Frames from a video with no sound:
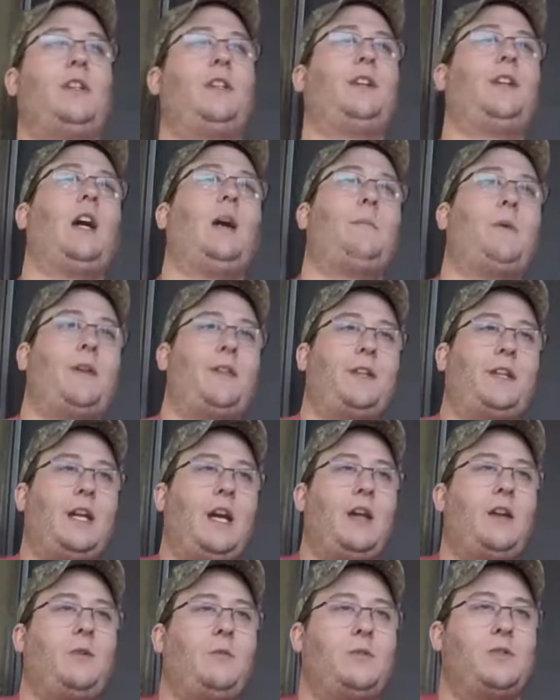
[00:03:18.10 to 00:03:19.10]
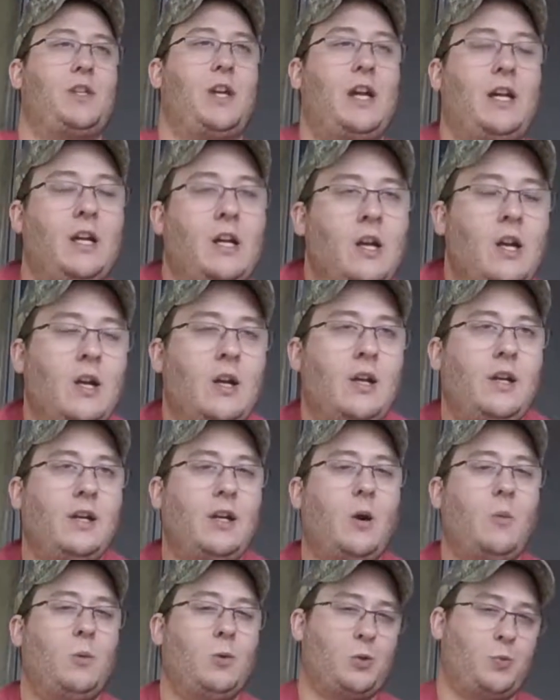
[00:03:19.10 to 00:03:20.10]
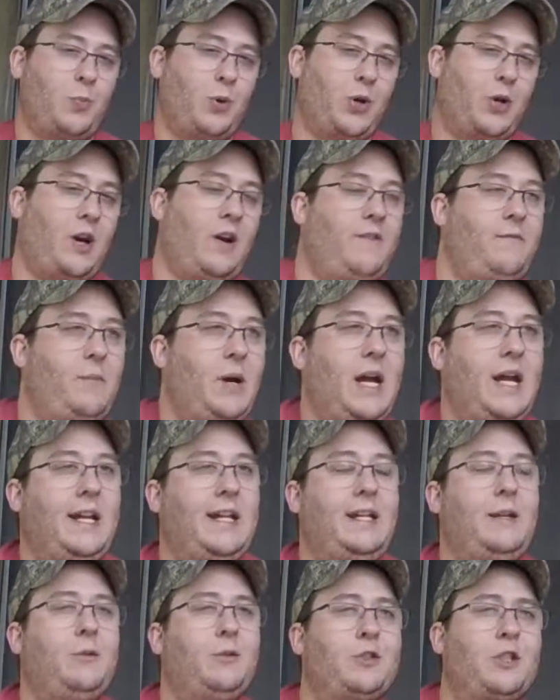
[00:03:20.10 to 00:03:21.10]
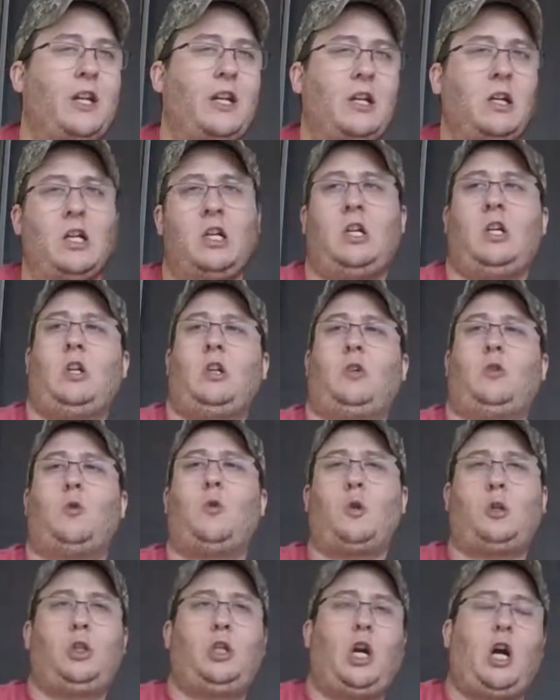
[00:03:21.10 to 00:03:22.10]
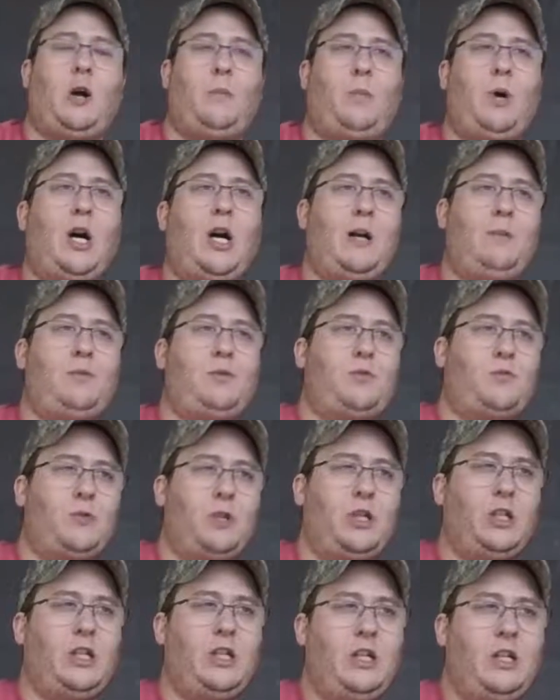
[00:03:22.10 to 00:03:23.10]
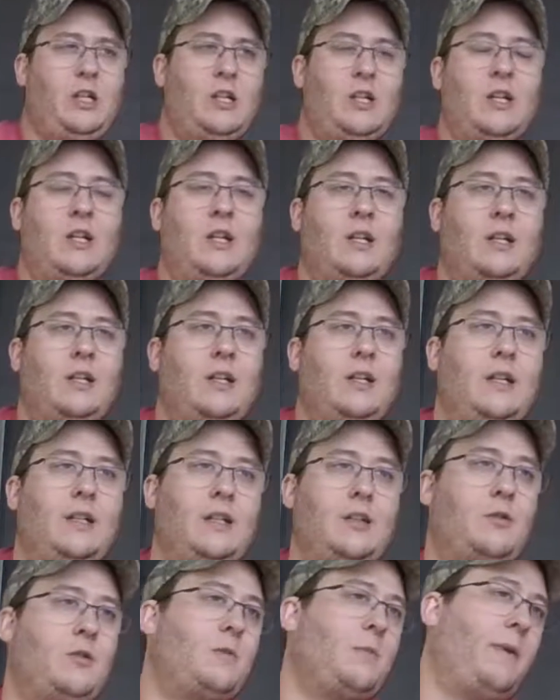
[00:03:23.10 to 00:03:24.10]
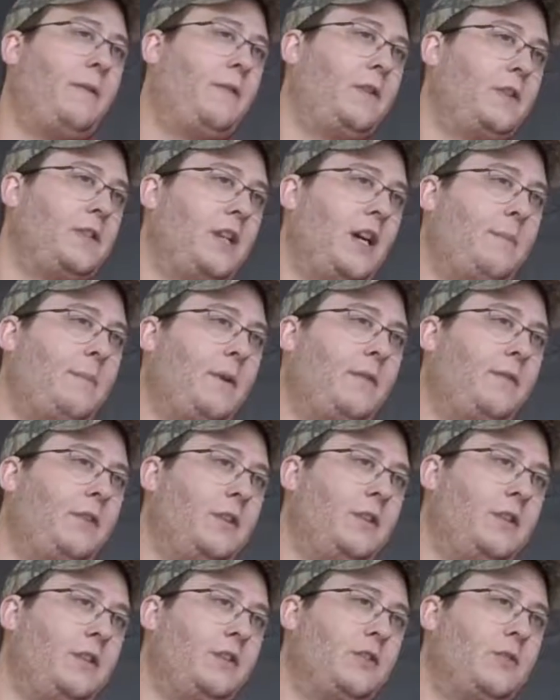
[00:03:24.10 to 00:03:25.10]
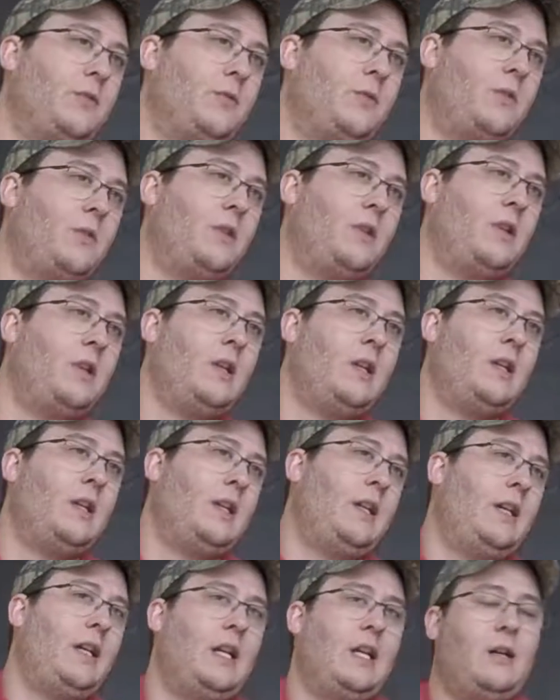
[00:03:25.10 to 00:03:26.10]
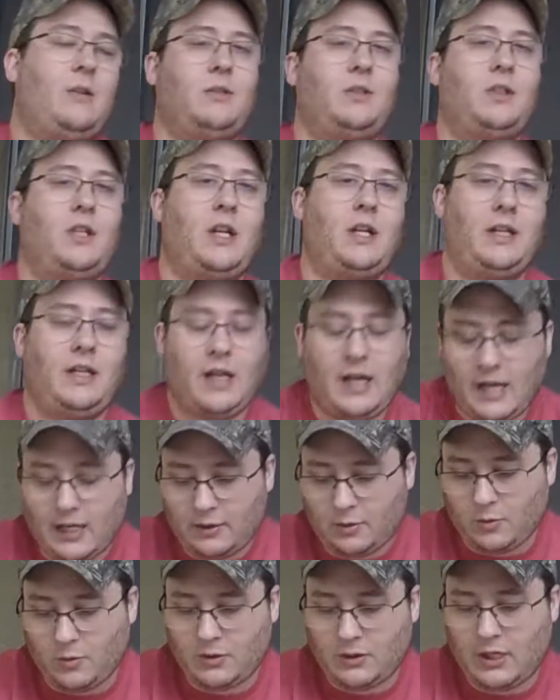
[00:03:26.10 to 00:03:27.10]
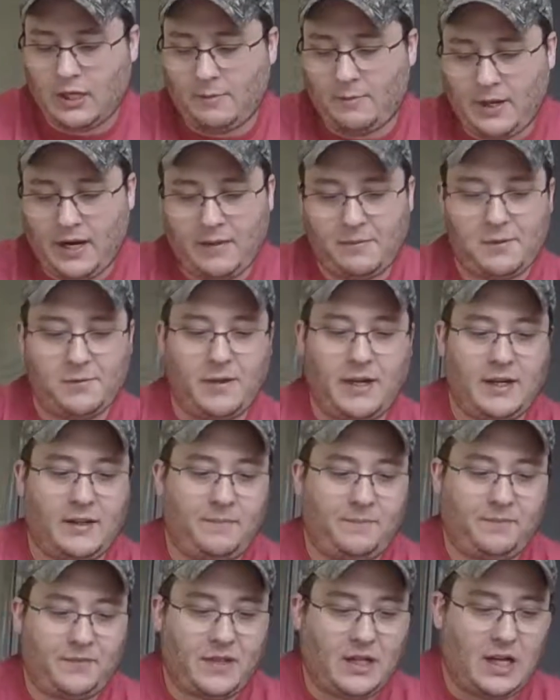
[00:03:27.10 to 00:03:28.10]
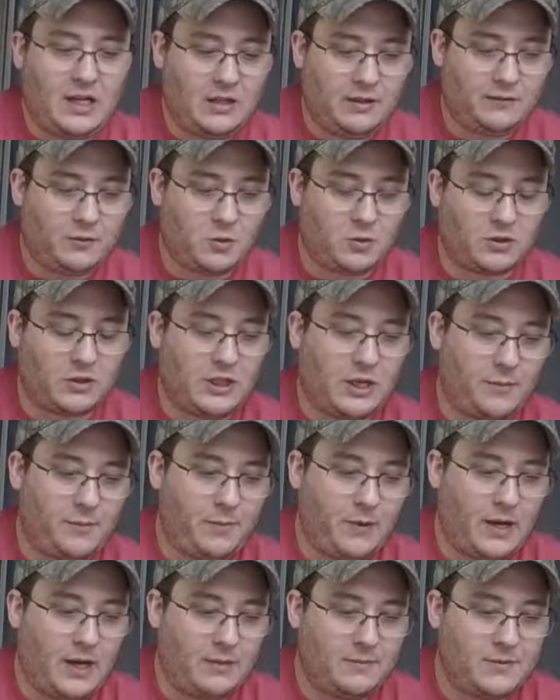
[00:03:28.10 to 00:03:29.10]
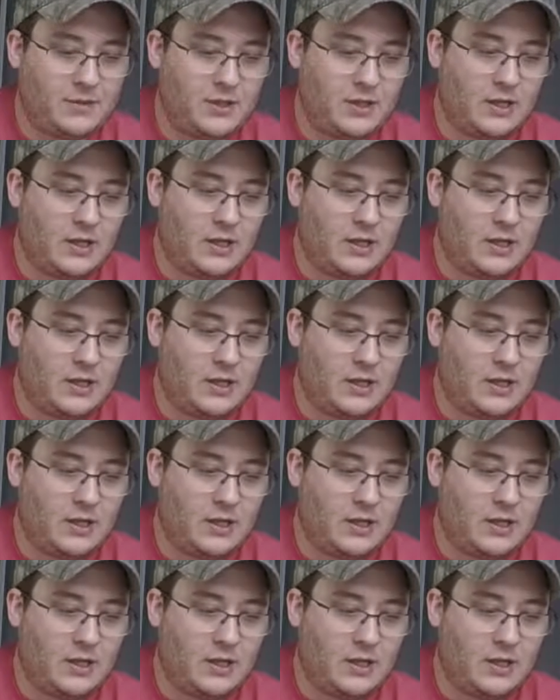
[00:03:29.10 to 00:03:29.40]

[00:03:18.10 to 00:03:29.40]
And the guy behind the counter was like, almost put off by it. He was like, corncob pipes, really? And this was my first time ever in the store. And I was like, yeah, corncob pipes, man. I love corncob pipes.